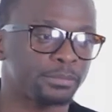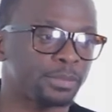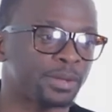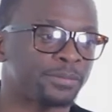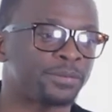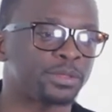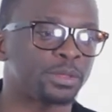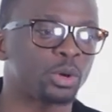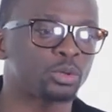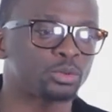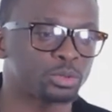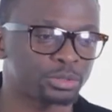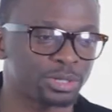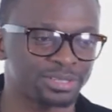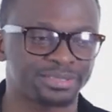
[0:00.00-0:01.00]
for
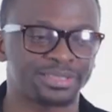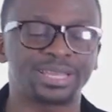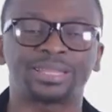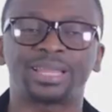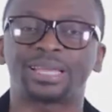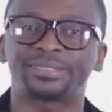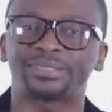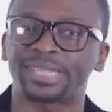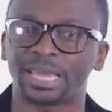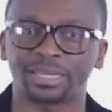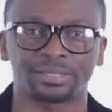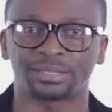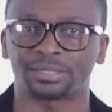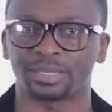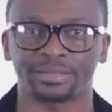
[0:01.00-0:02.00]
those who just think that
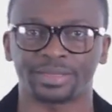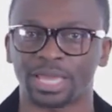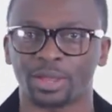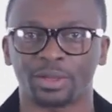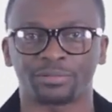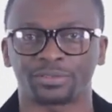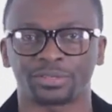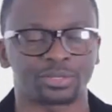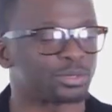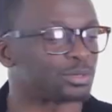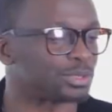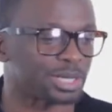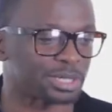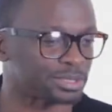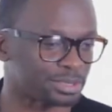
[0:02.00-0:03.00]
sex is a thing of, you
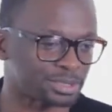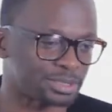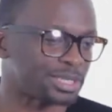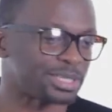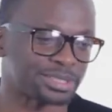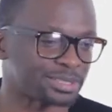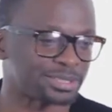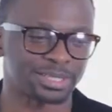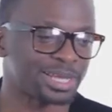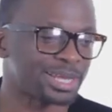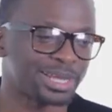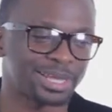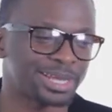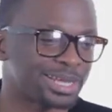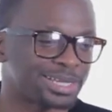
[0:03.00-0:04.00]
know, just it's,
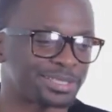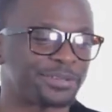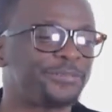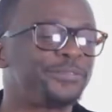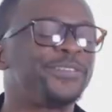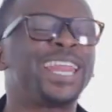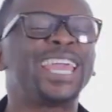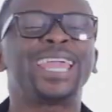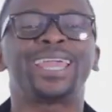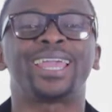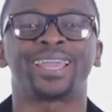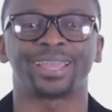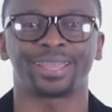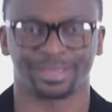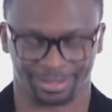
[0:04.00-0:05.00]
it's a
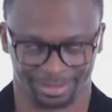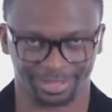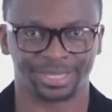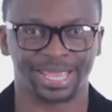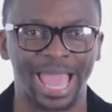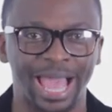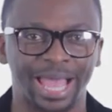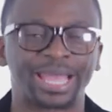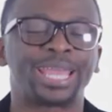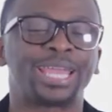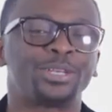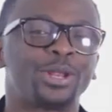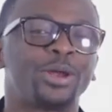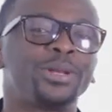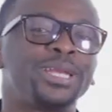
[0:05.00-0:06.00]
fling. Yeah.
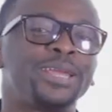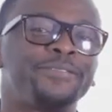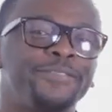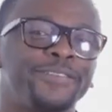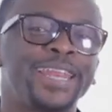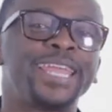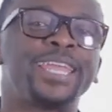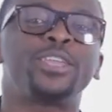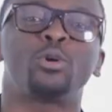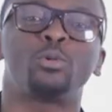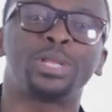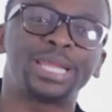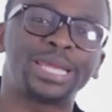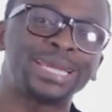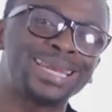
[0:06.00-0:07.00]
During a fling, you
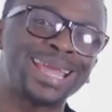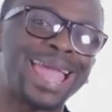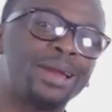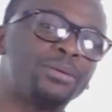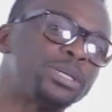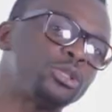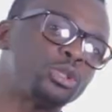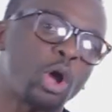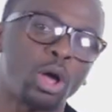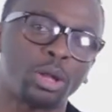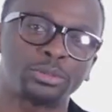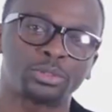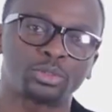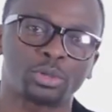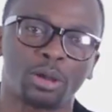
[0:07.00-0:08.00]
will inherit
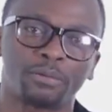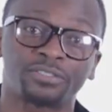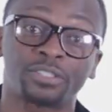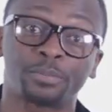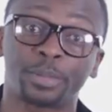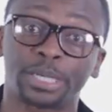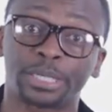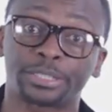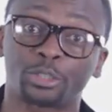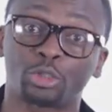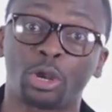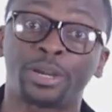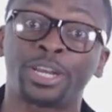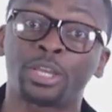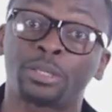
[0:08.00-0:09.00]
tons of spirits.
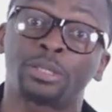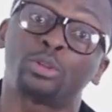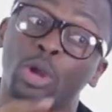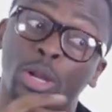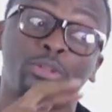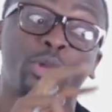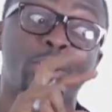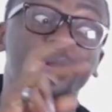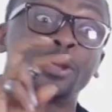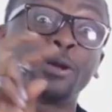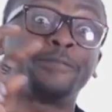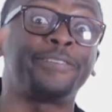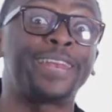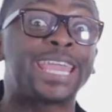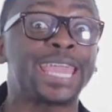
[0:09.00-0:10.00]
During during
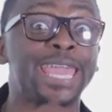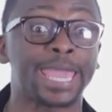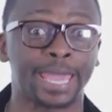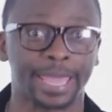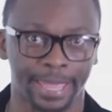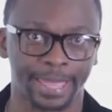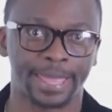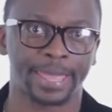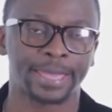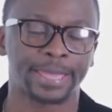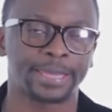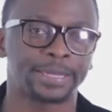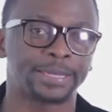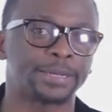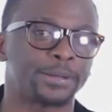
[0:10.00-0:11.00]
your flinging,
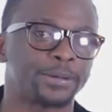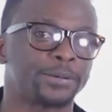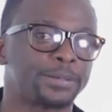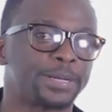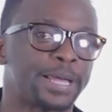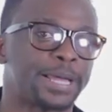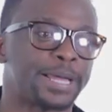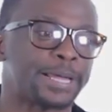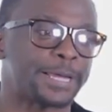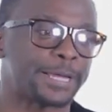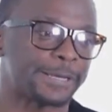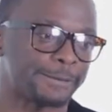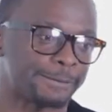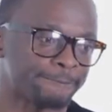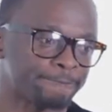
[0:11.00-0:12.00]
you know,
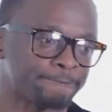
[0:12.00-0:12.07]
uh,